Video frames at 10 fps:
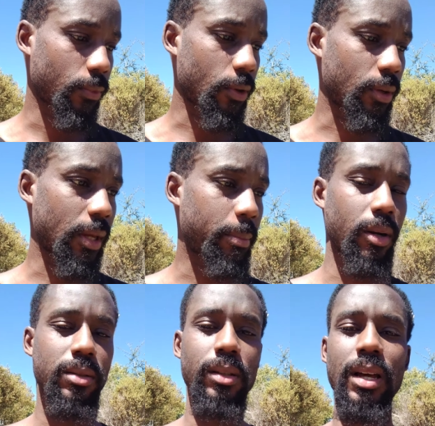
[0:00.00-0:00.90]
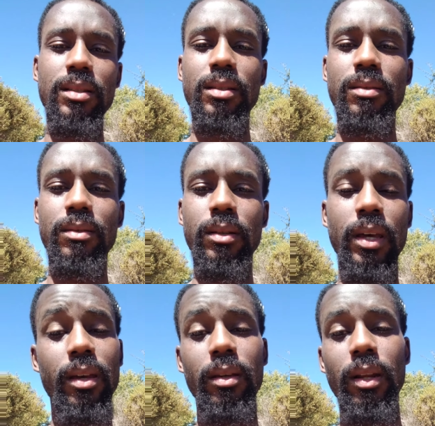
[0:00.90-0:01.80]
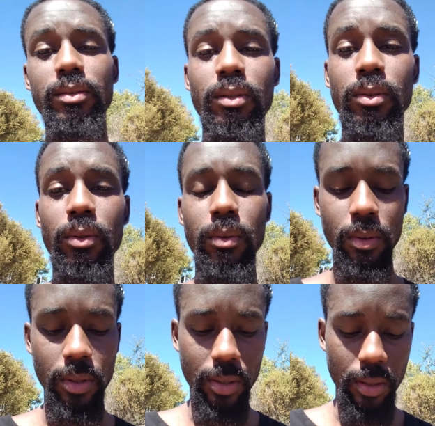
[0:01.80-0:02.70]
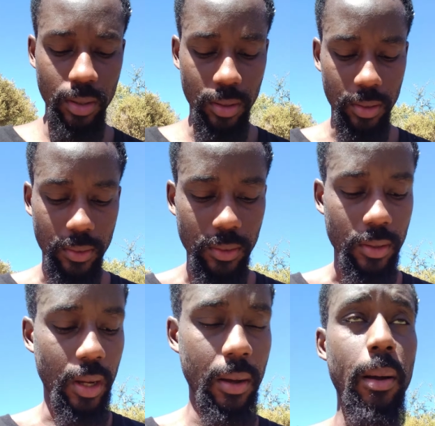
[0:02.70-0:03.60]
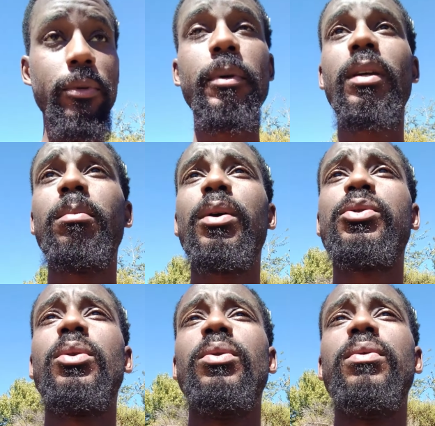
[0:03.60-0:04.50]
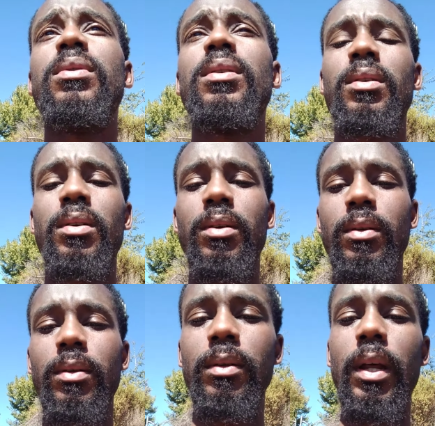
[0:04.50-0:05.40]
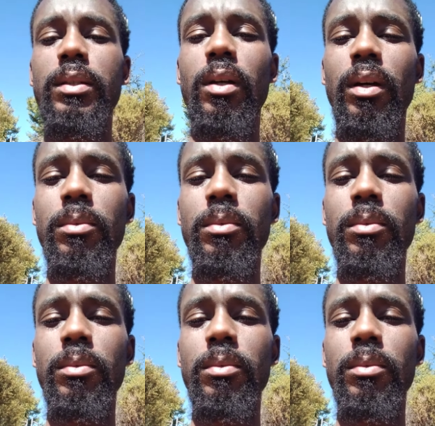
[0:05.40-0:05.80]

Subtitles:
they personalize it, and hey, that's on you. I'm speaking my truth. That's all